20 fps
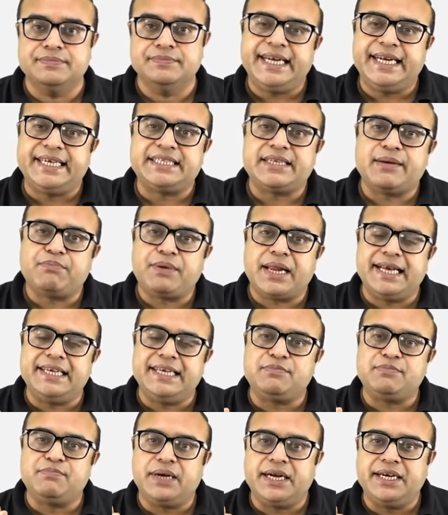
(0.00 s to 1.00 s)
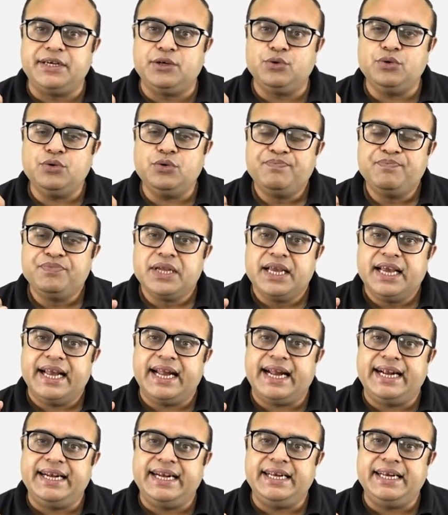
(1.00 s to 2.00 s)
It supplies blood to
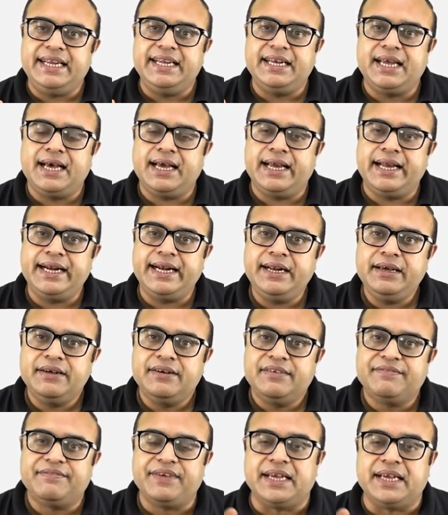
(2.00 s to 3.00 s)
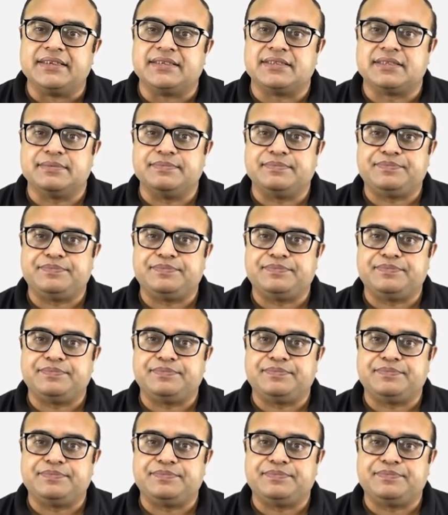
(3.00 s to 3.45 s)
antenna and wings.